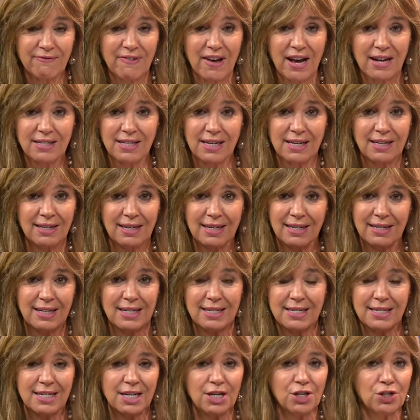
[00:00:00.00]
In fact, it
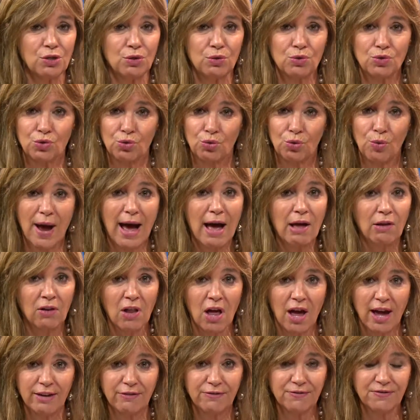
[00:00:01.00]
continues throughout
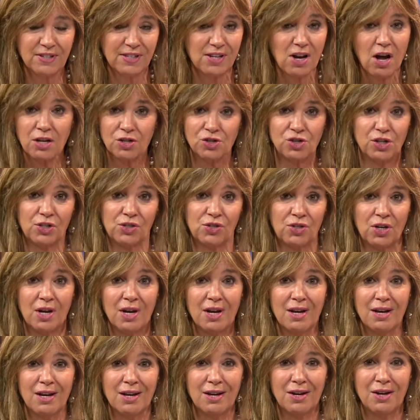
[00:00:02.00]
life. It's not just
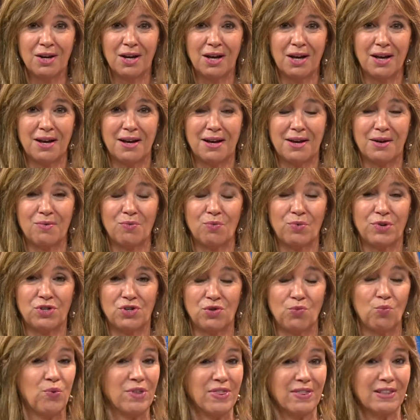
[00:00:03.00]

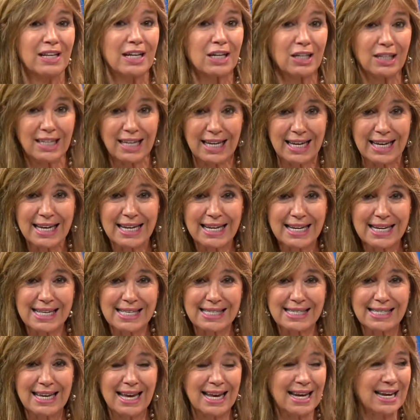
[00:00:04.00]
with little
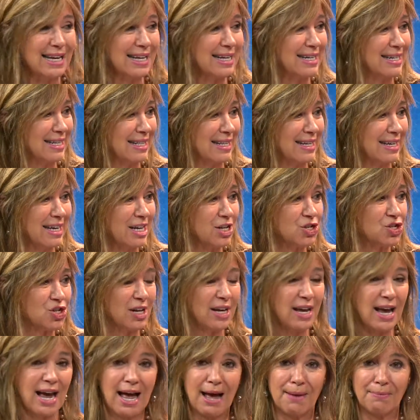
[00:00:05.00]
kids getting into the
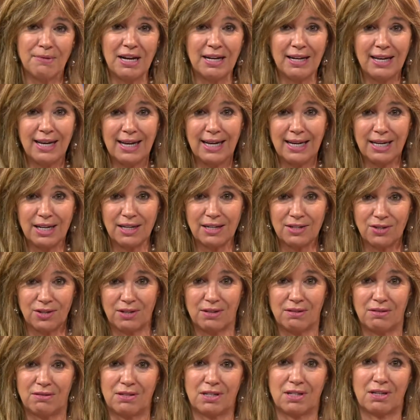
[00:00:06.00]
kitchen cabinet, getting
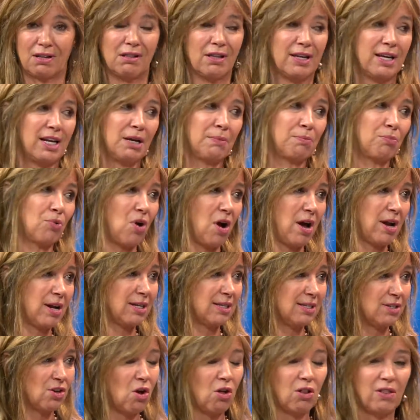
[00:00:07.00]
into cleaning
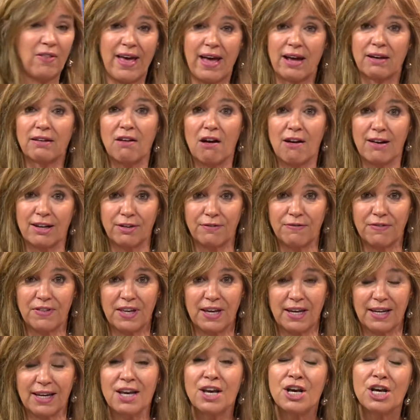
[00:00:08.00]
products and all that kind of
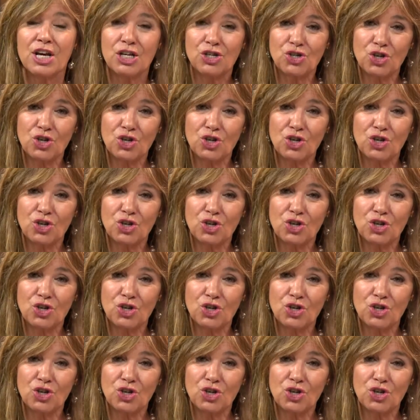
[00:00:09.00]
thing.